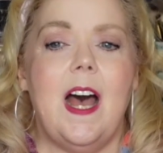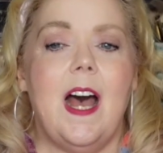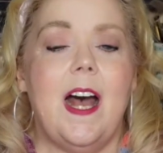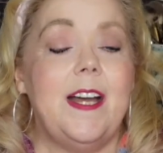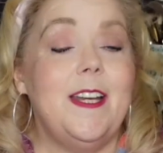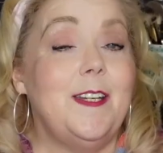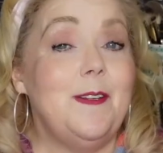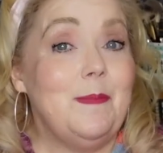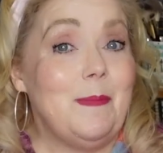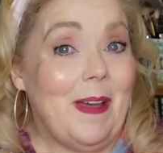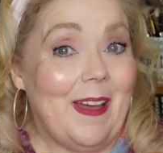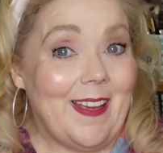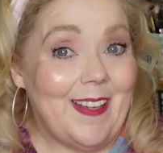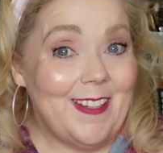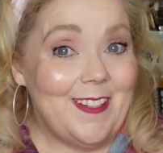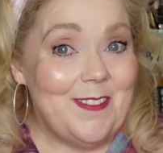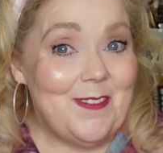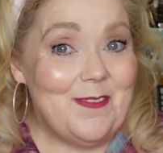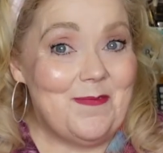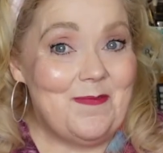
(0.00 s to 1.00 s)
I didn't buy
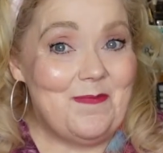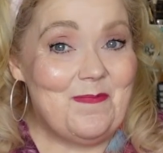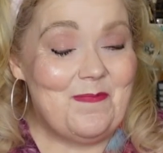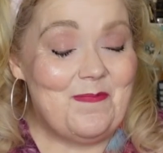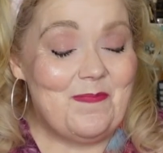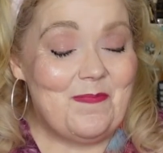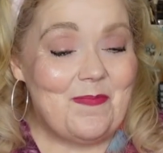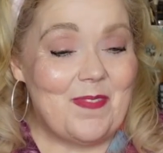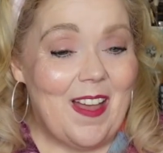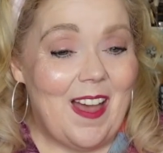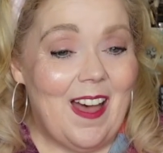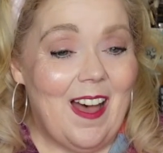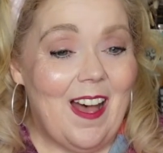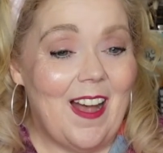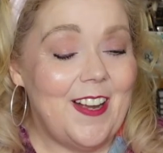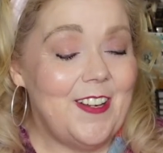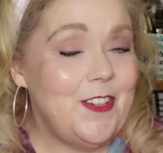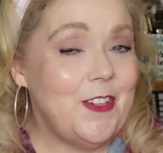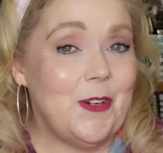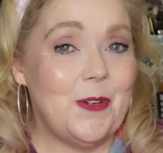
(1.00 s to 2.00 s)
it.
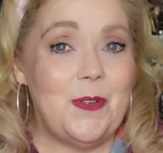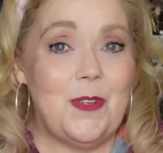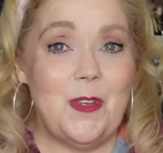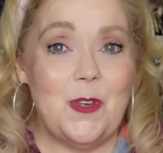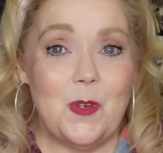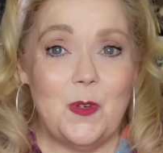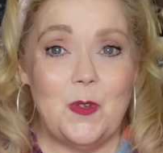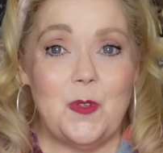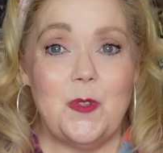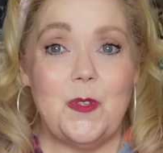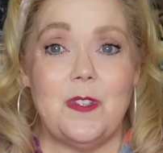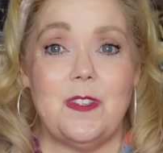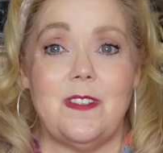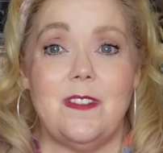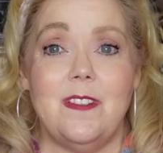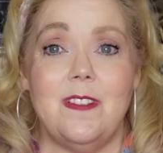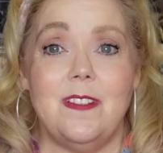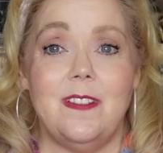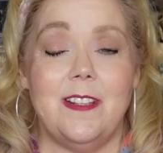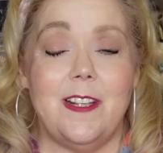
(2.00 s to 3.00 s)
I don't
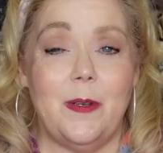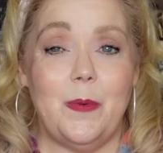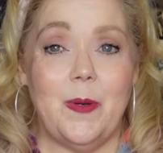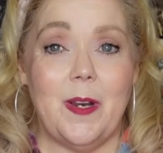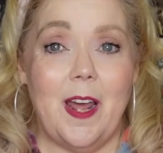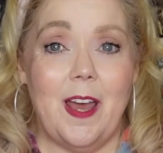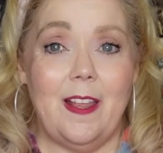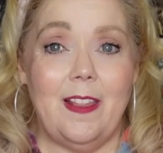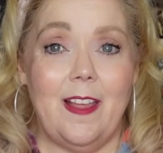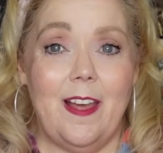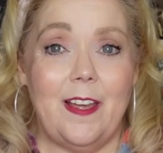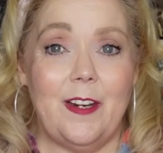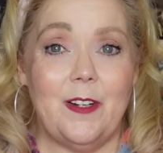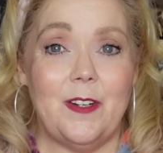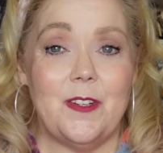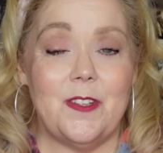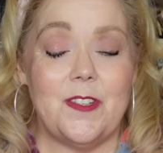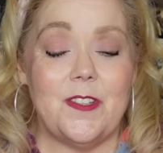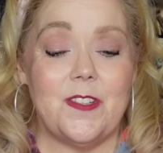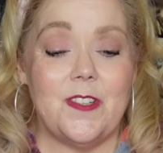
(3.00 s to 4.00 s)
use liquid
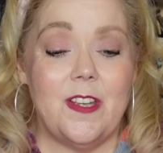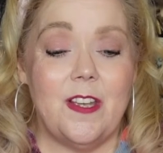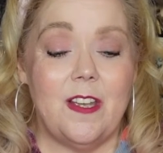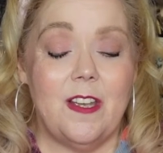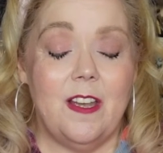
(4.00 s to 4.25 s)
eyeliners.